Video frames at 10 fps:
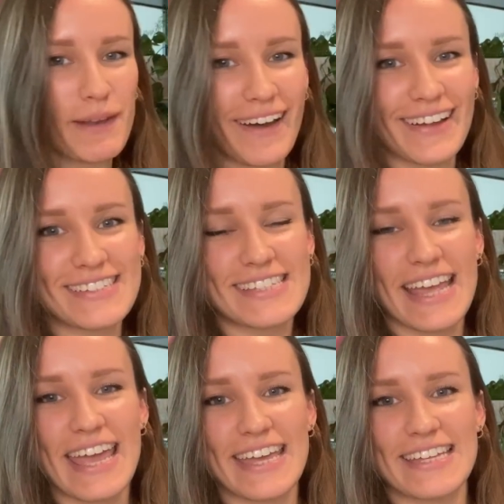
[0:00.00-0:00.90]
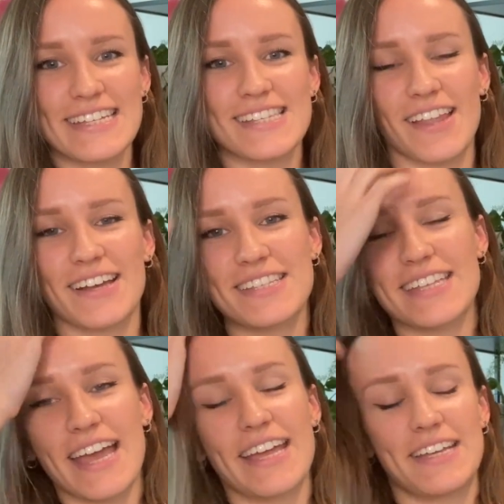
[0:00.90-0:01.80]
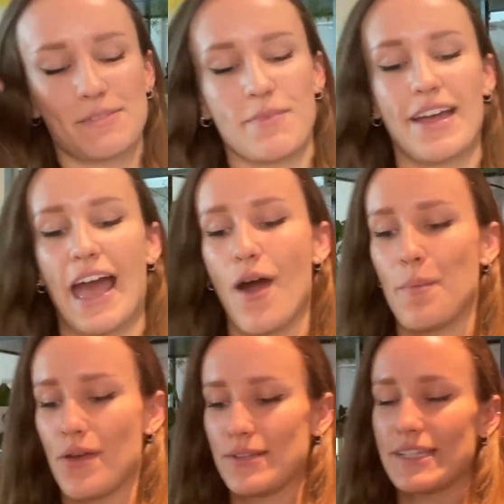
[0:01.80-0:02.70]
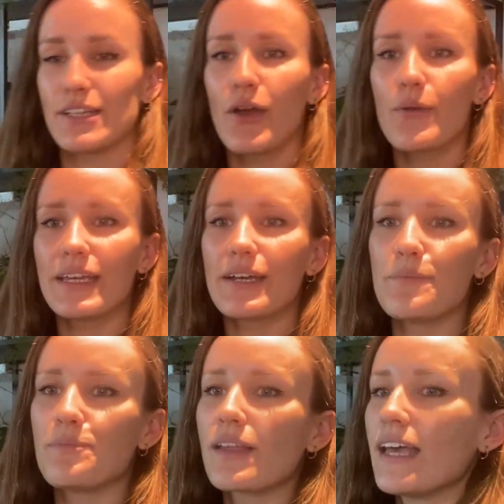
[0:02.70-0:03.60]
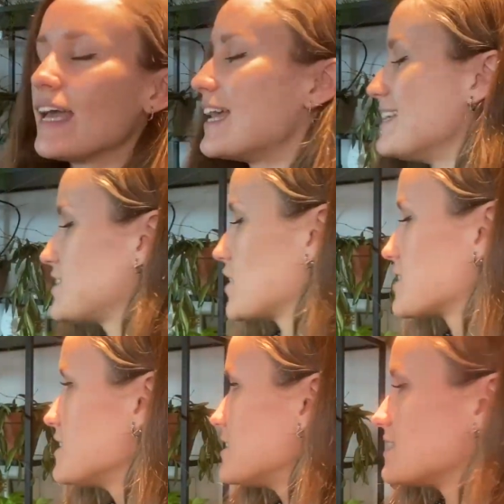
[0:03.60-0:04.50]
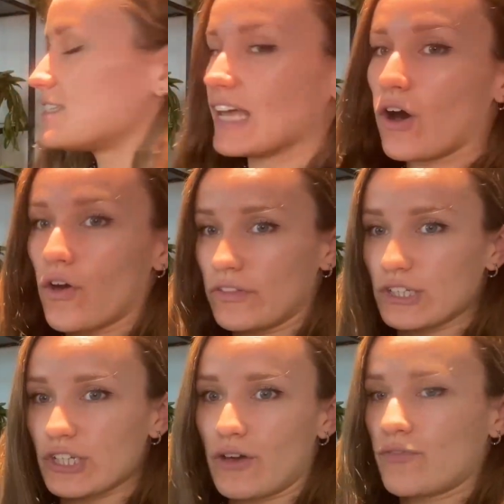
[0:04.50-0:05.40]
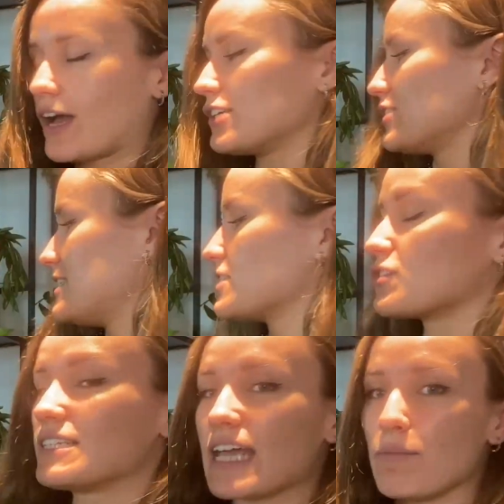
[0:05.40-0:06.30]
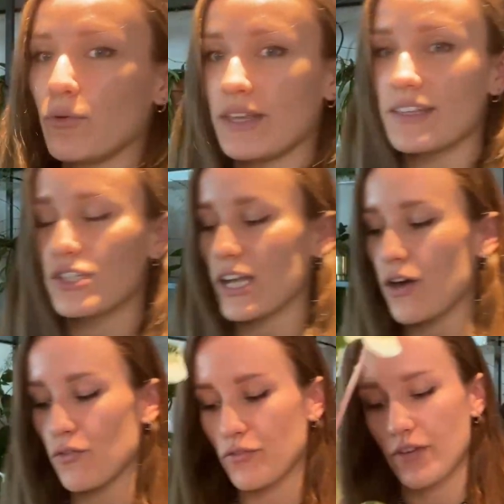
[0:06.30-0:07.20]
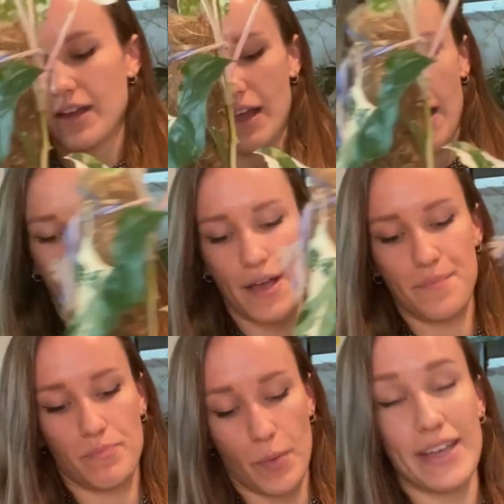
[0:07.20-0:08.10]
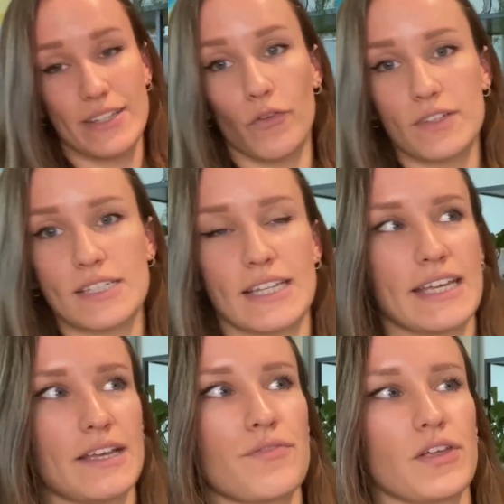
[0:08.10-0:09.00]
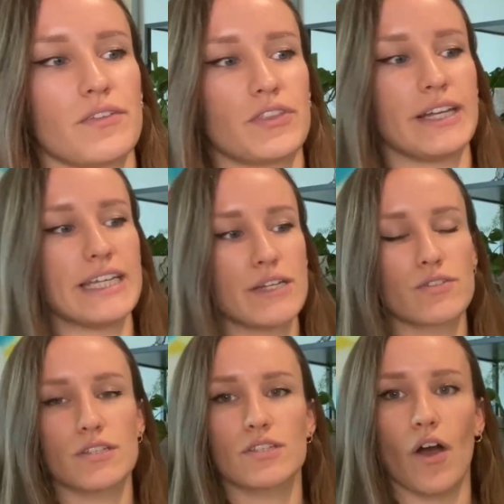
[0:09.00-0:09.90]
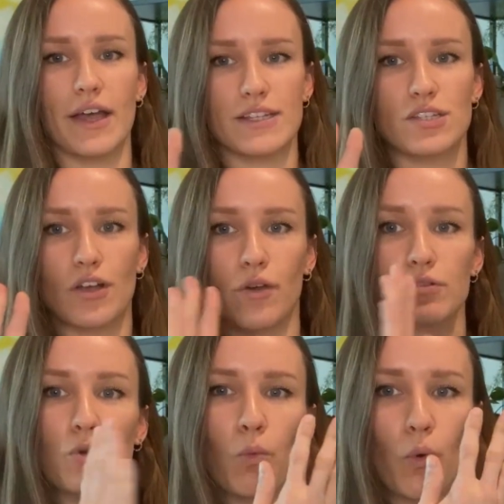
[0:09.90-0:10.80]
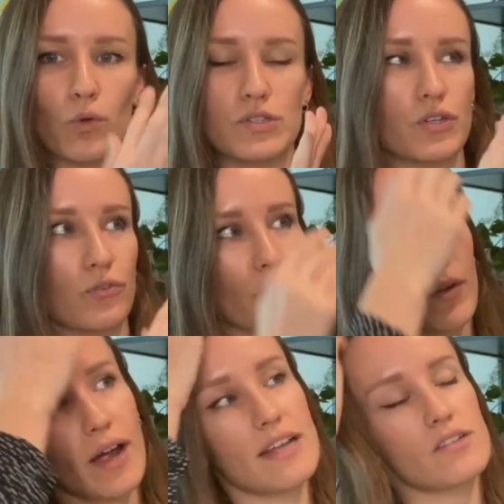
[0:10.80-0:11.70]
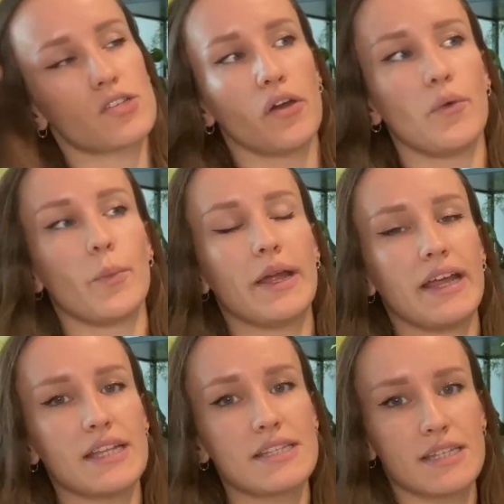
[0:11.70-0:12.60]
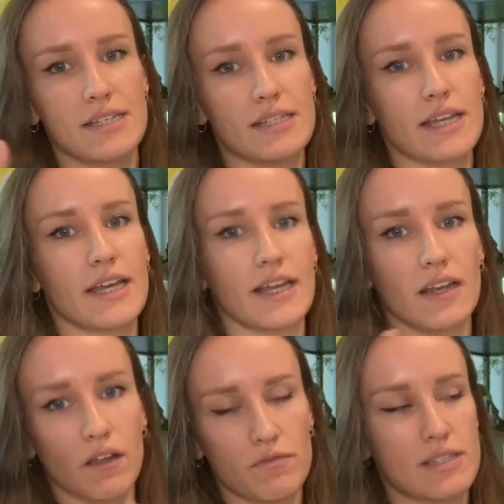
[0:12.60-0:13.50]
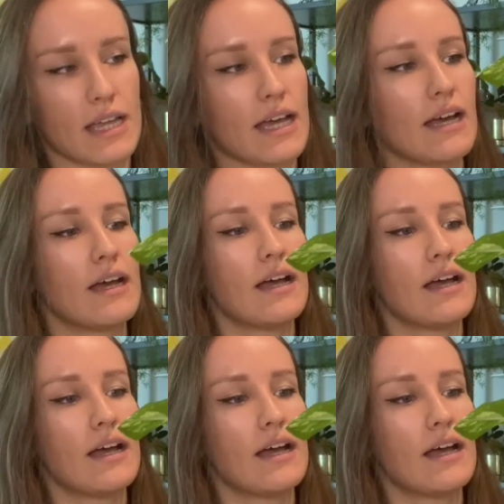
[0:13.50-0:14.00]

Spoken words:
plant is, like I say, it's my Albo Syngonium. It doesn't sit on the shelf, it actually sits on the table near the shelf. But it obviously, the leaves have started to go towards the grow light, so it sees it, it loves it.